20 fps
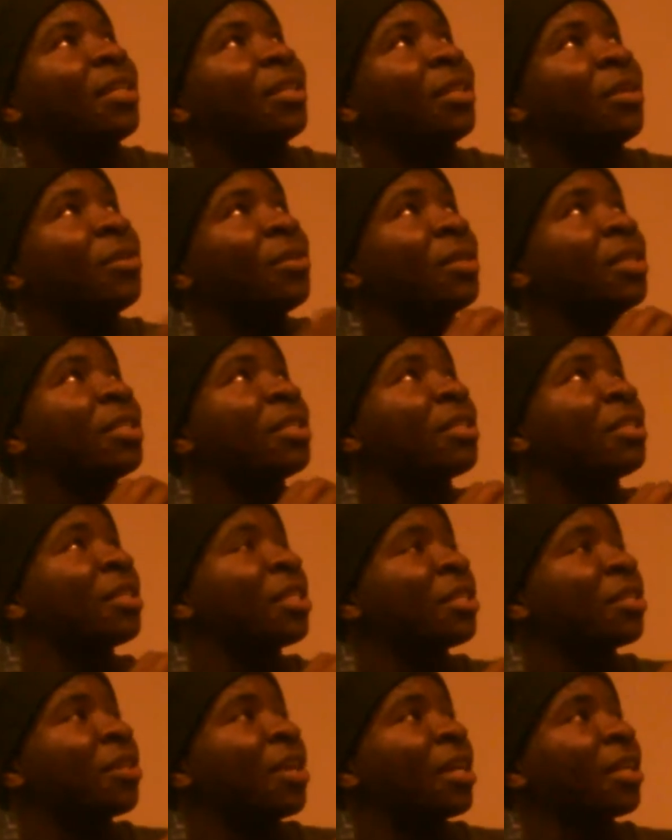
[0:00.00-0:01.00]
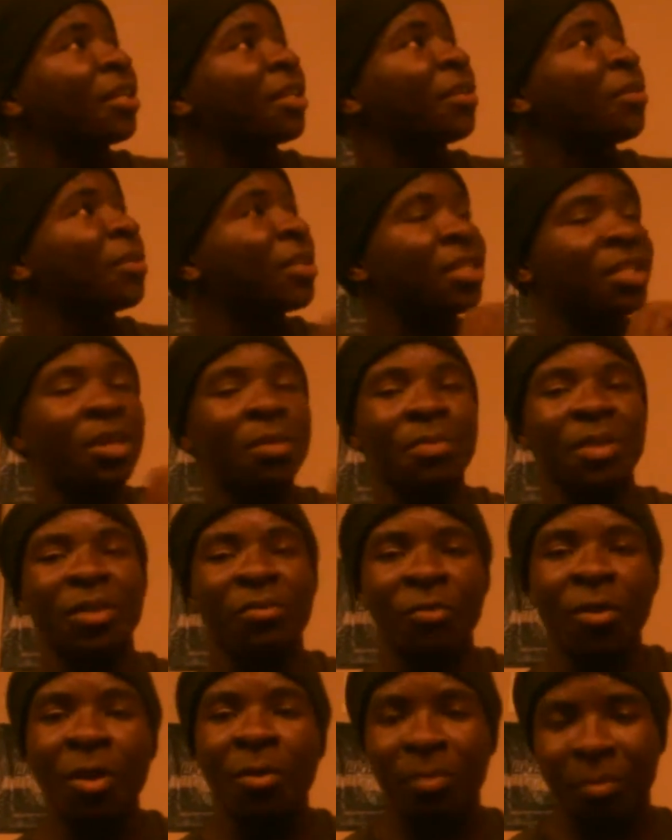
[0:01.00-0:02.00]
There is just like there is
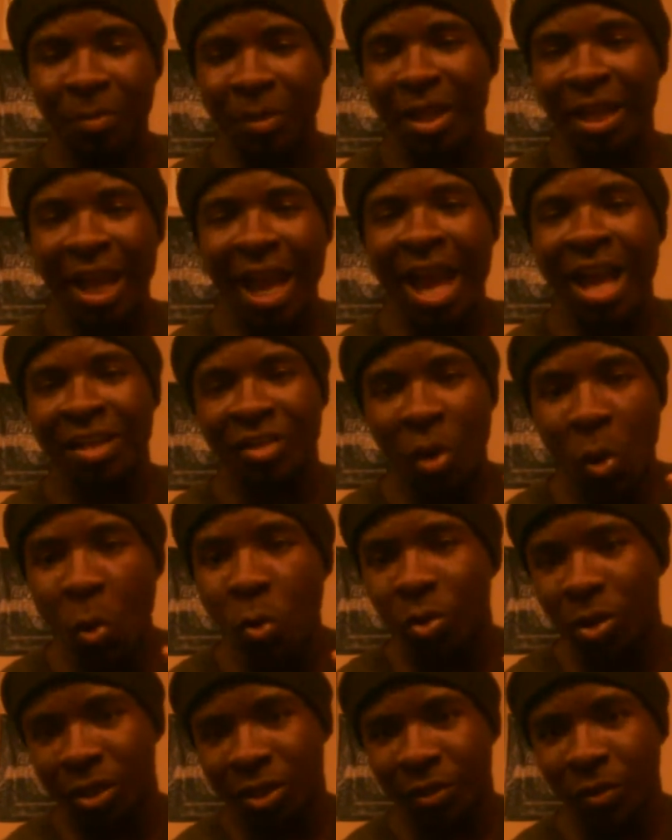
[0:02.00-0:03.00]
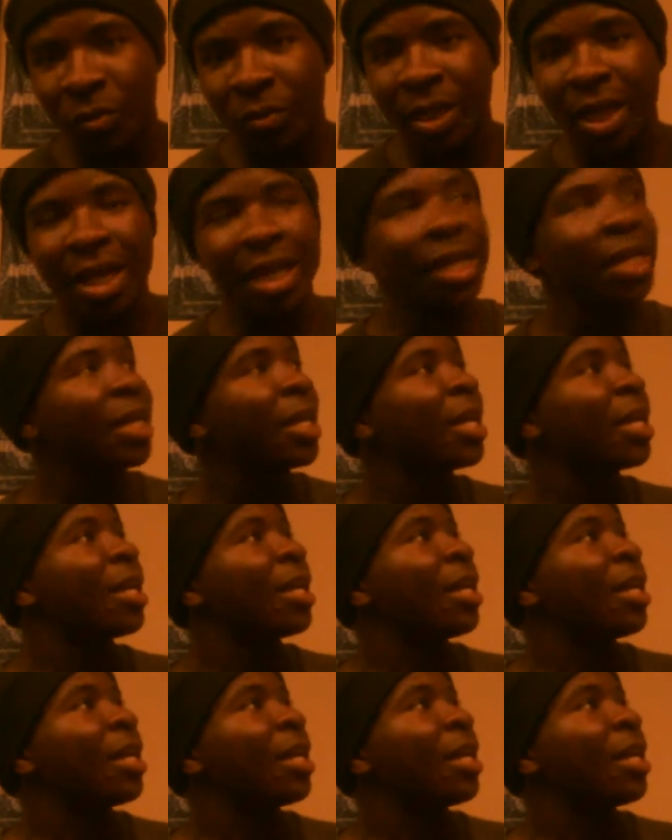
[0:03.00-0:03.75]
something wrong with being assholish, okay?